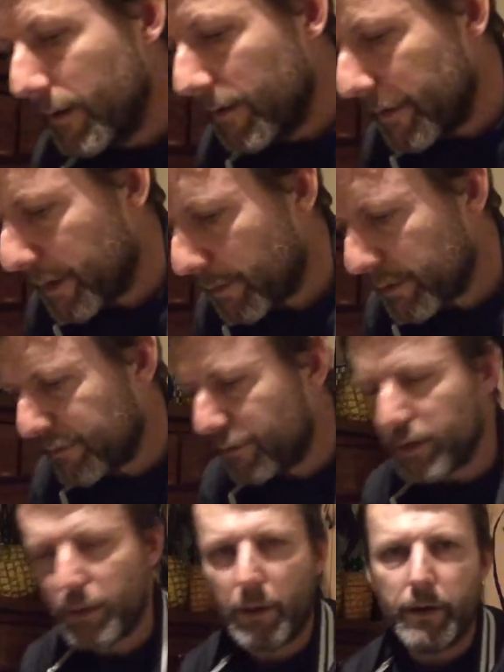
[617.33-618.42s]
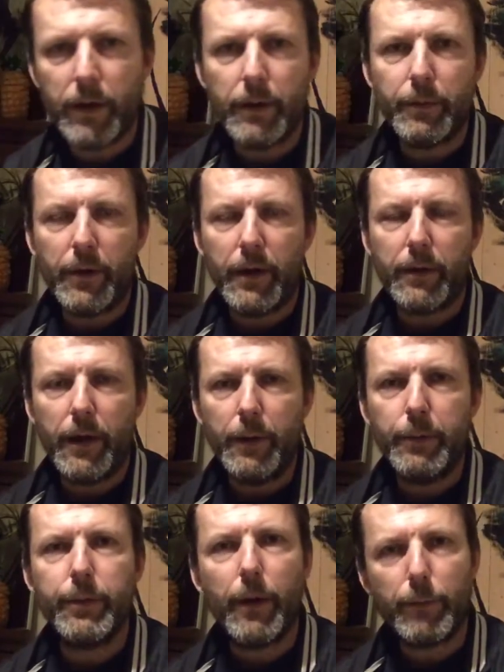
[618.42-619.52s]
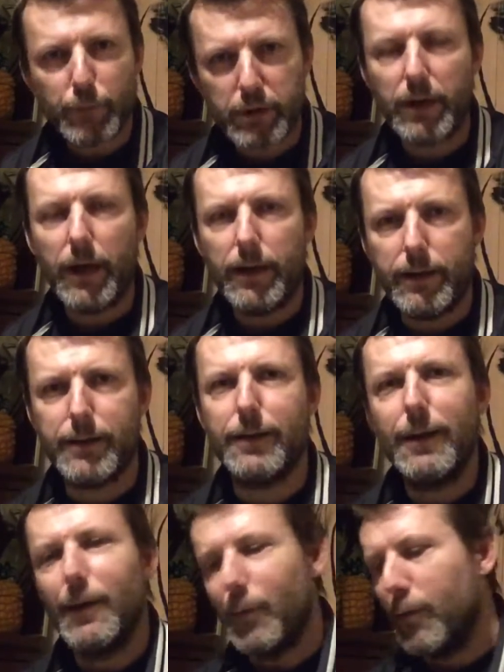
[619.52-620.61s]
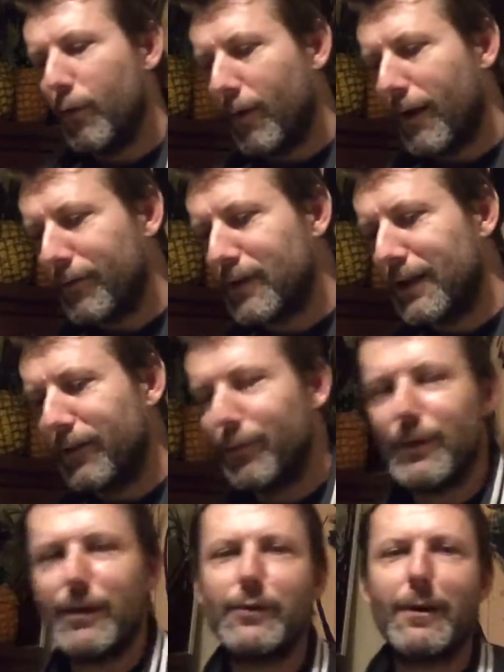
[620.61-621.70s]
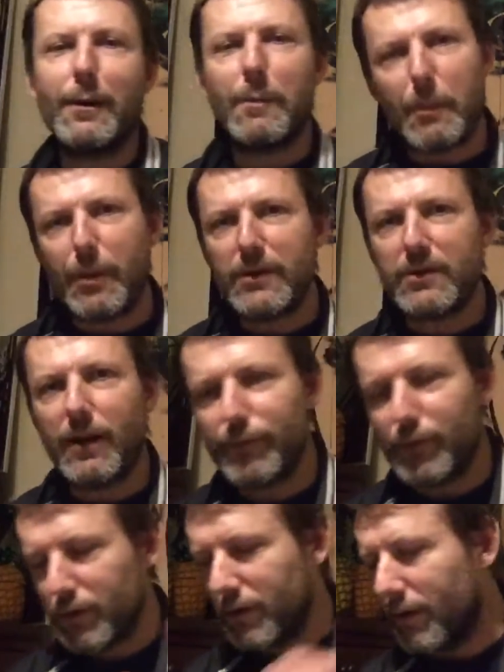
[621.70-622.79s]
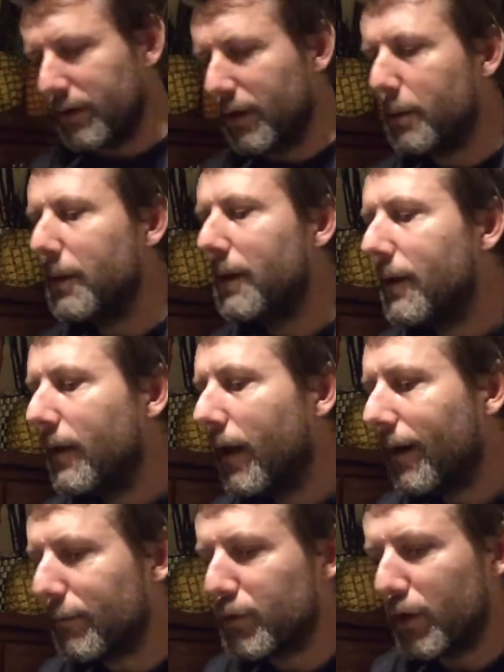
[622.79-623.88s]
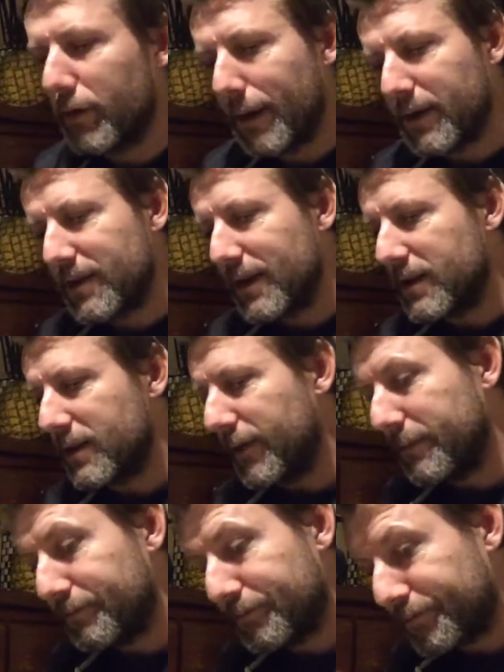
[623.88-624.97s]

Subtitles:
Anyway, what the fuck do I know? I don't know. I'm just saying, we're all having to live with it, so I can be pissed off just like you, and I'm trying to make sense of it.